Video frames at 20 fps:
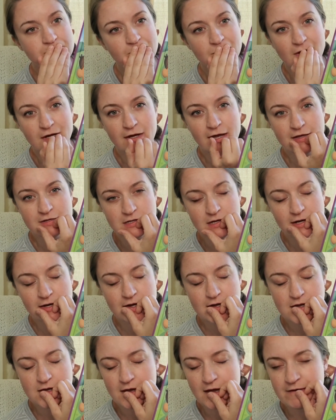have
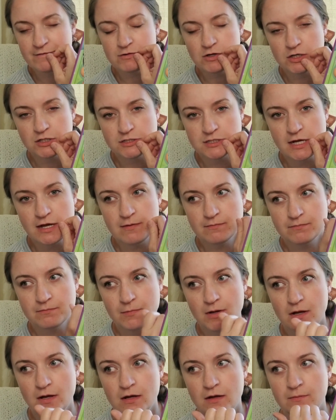a hard
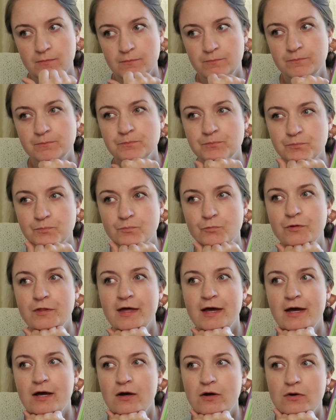time with
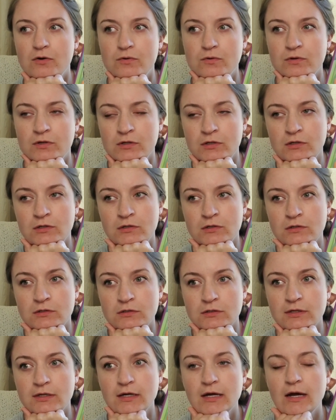how
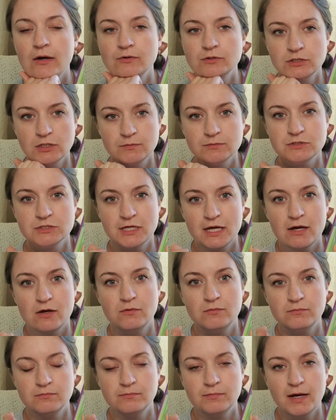dumbed
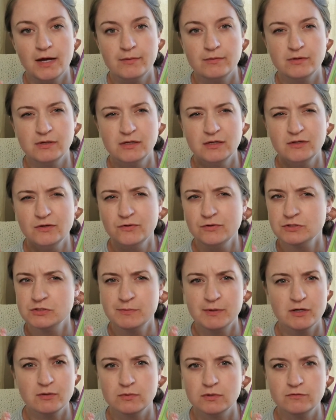down Bible, I know there's a
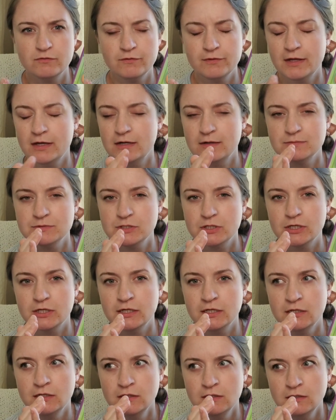better word for that, I'm sorry,
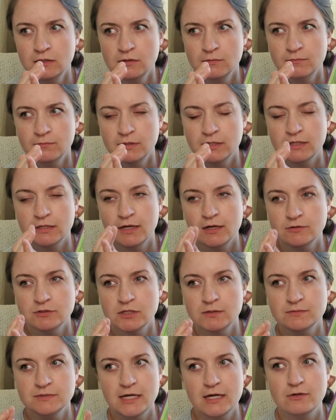but how
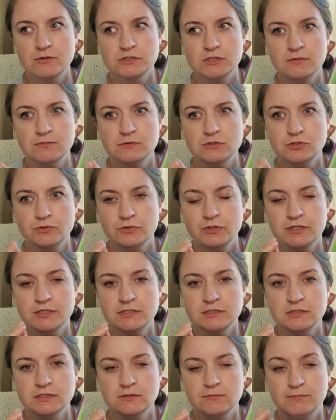dumbed down some
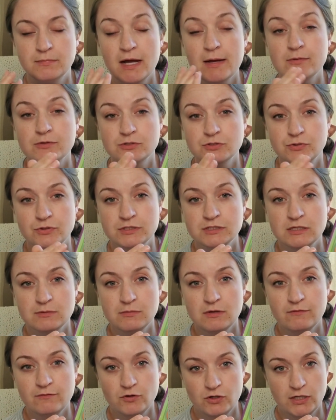stories, Bible stories, can be
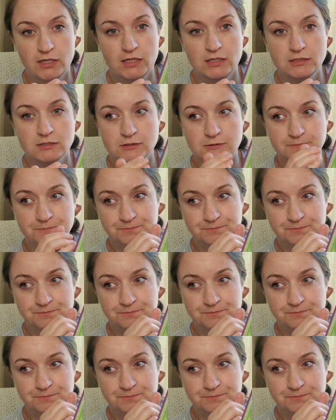for kids.